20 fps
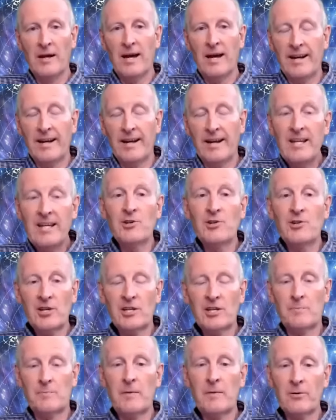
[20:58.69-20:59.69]
And each
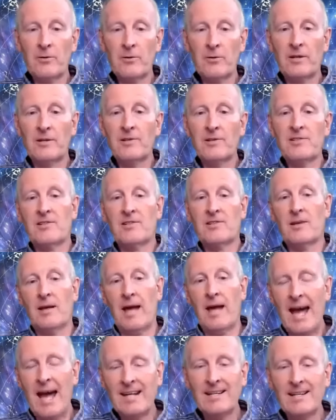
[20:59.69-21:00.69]
experience
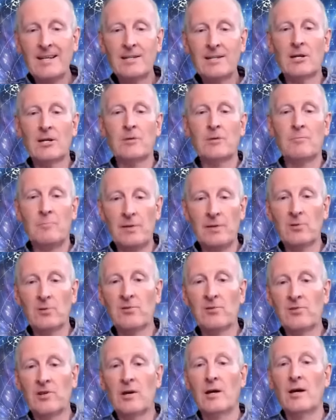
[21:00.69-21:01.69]
added and
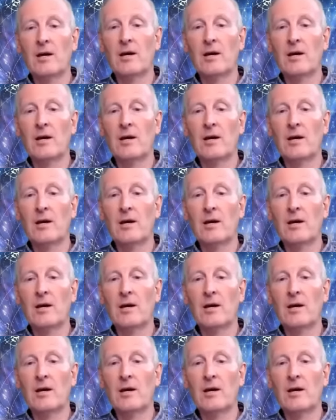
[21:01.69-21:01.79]
built.